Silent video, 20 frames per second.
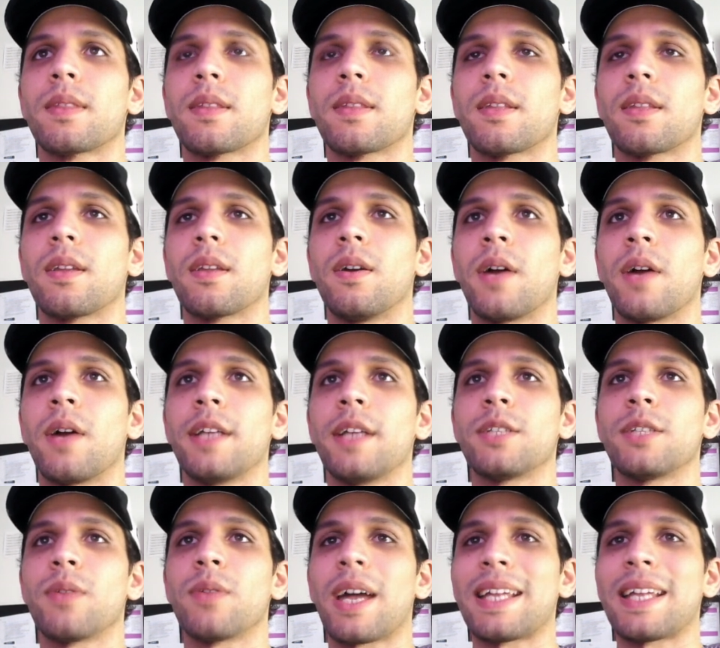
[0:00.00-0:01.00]
Okay, so
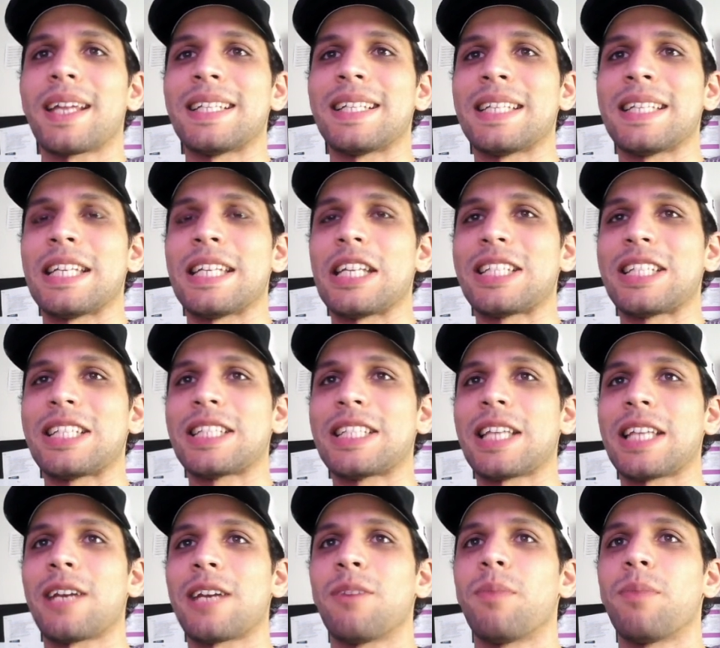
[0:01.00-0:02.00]
that is it,
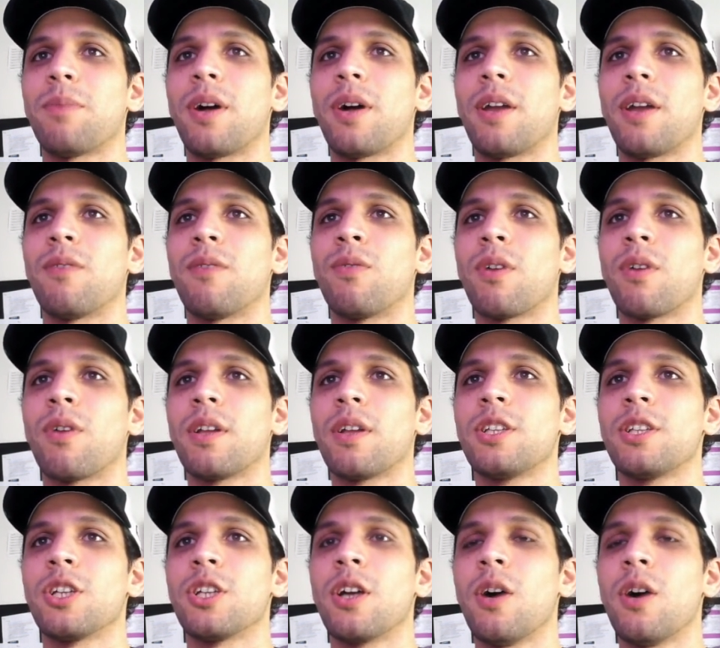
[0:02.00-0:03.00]
set up and running
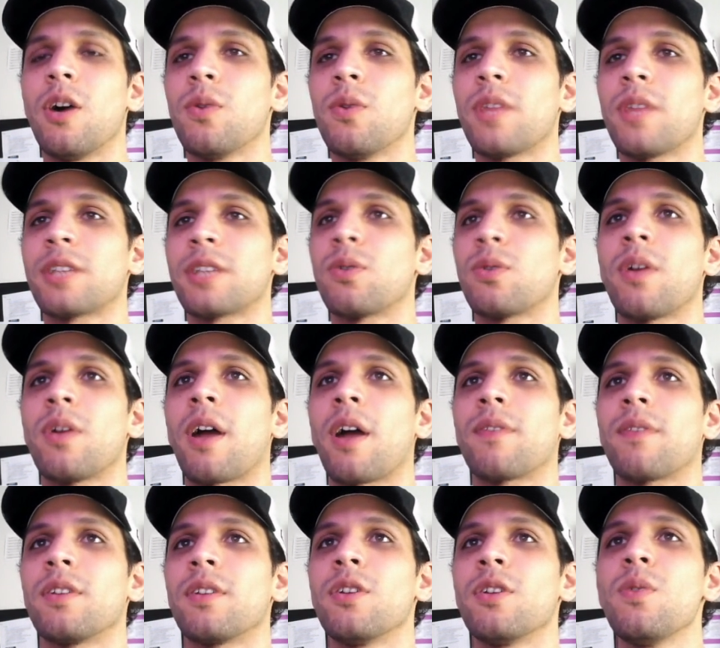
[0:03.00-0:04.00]
to go. That's all you have
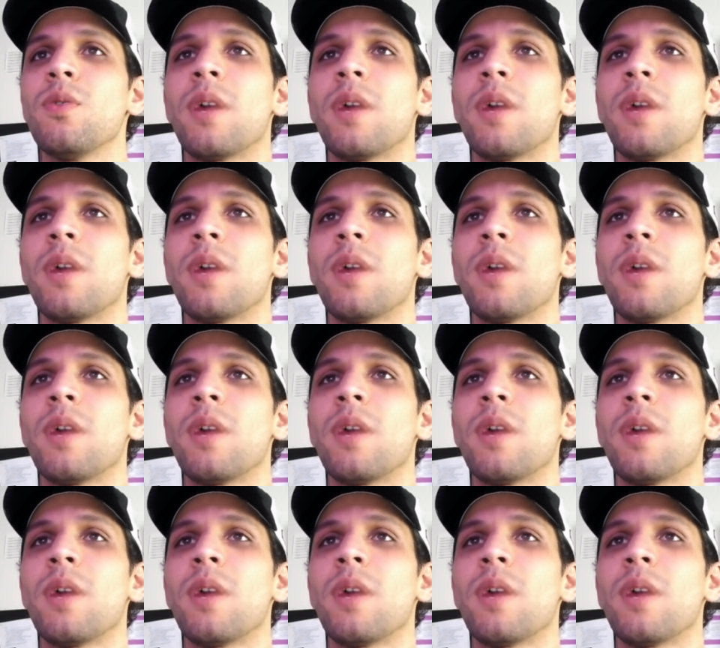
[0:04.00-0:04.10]
to do.